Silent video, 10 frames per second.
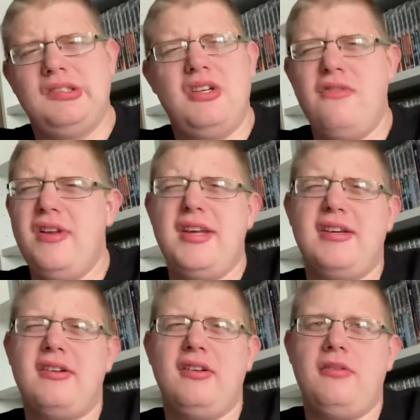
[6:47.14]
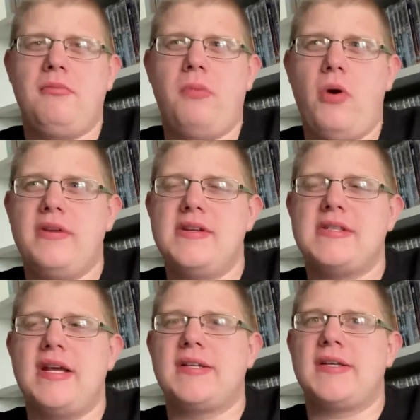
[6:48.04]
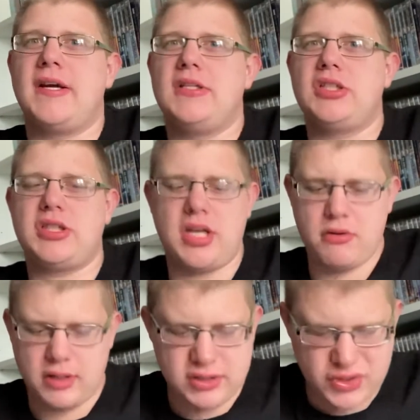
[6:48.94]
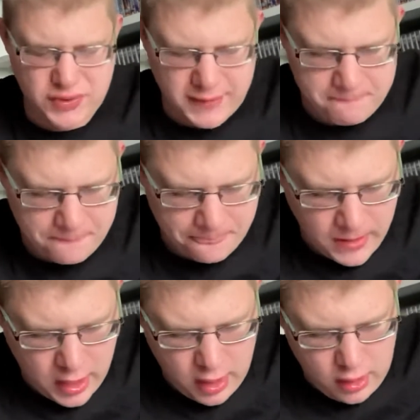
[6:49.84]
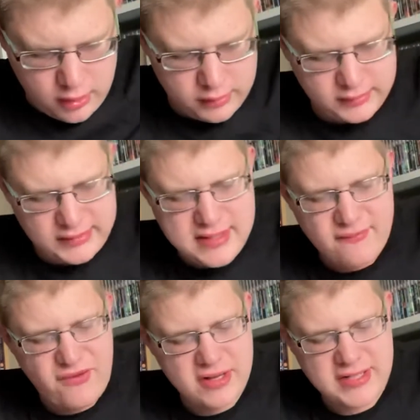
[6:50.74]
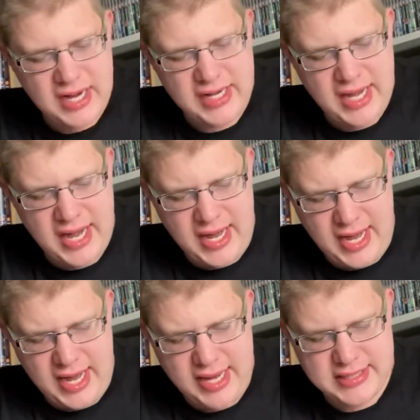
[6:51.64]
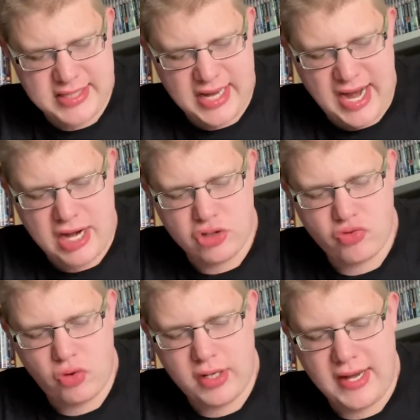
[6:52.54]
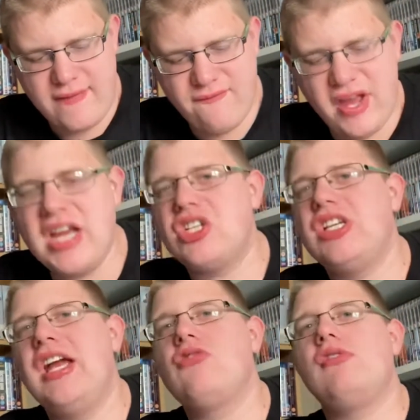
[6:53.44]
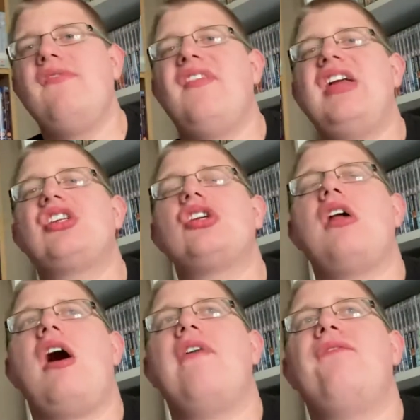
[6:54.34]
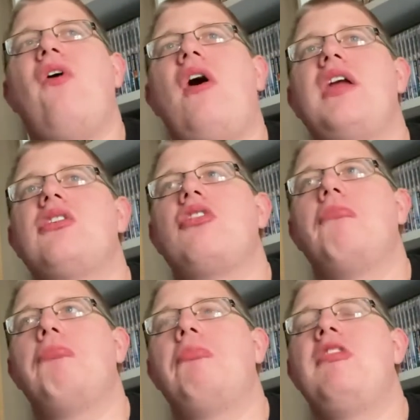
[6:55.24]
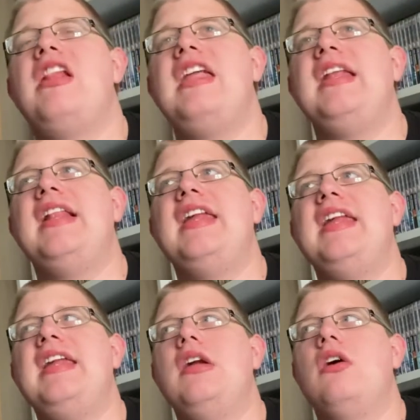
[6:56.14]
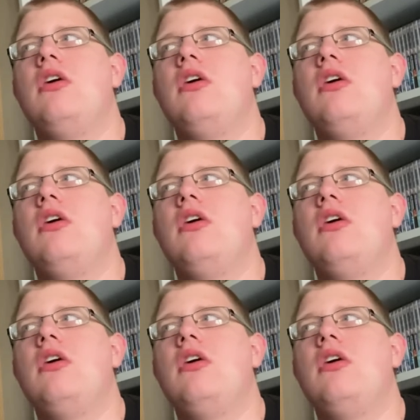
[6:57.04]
really a good point, is it? I just don't like the story. Season 13, it is the Android Invasion. The Android Invasion, I find completely...